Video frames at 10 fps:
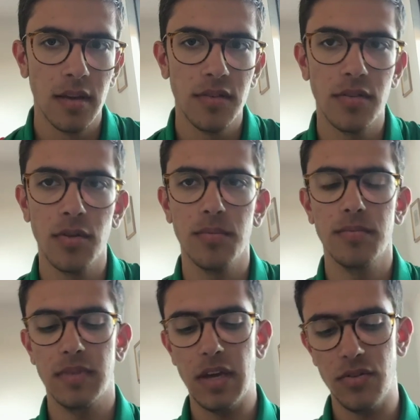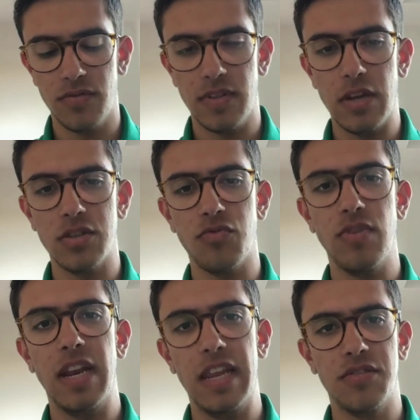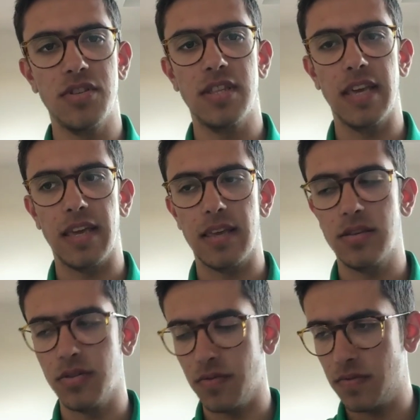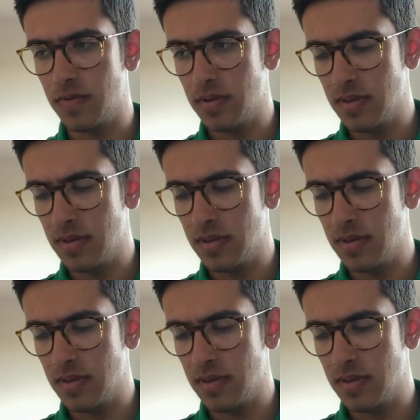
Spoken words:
So that was a really interesting sort of